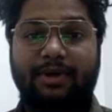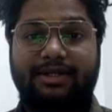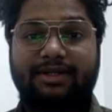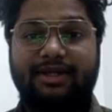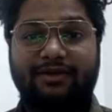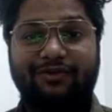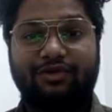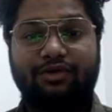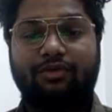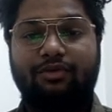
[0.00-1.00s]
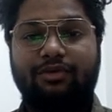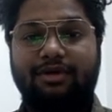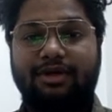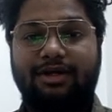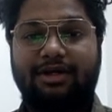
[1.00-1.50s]
But if you know
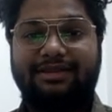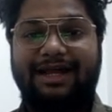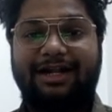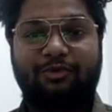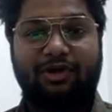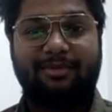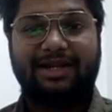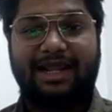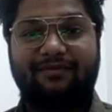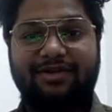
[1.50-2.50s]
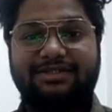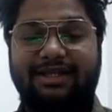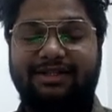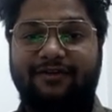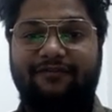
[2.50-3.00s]
that programming language,
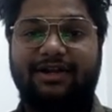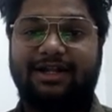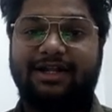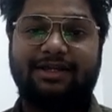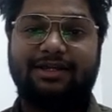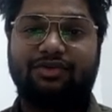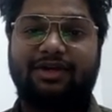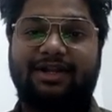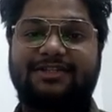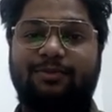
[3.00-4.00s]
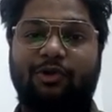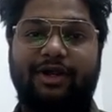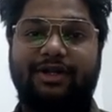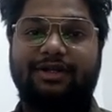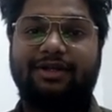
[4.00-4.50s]
then definitely you can
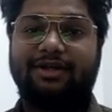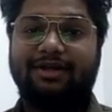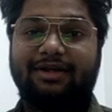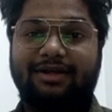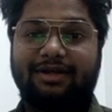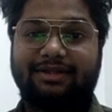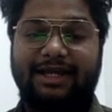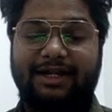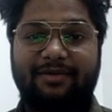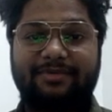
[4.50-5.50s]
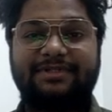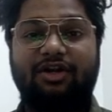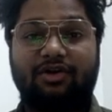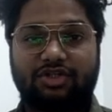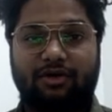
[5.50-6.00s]
exploit that
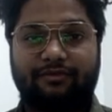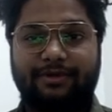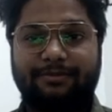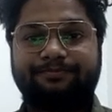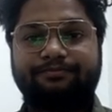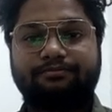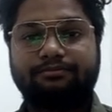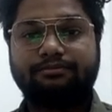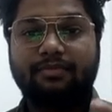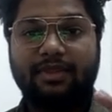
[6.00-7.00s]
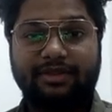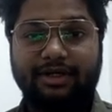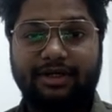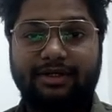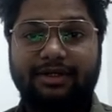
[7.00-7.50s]
website or software.
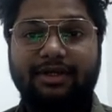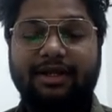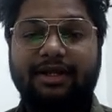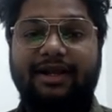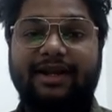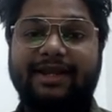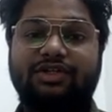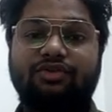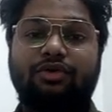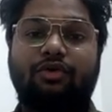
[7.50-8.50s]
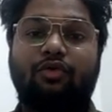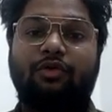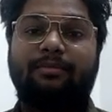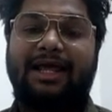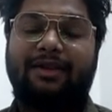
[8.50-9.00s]
Third, create your
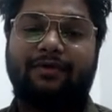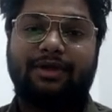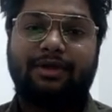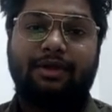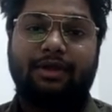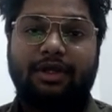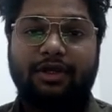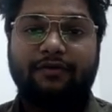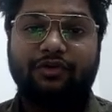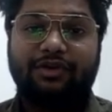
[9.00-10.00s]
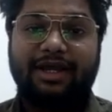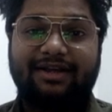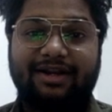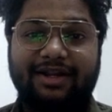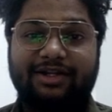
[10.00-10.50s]
own malware. If you
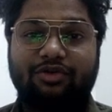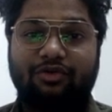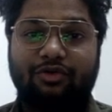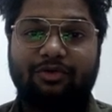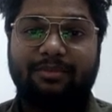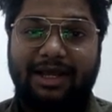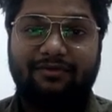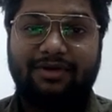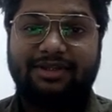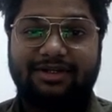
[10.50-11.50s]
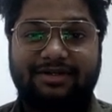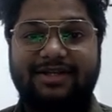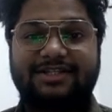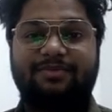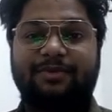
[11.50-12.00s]
can create your own malware, then
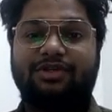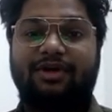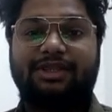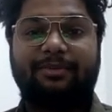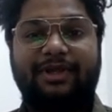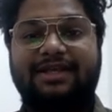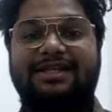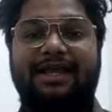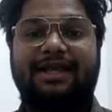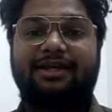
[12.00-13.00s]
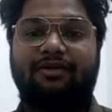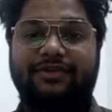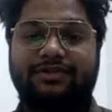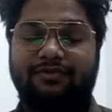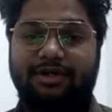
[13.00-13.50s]
trust me, you are the biggest hacker of
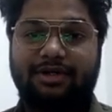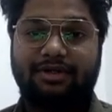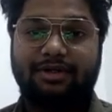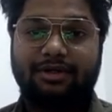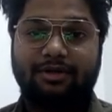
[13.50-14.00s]
this world,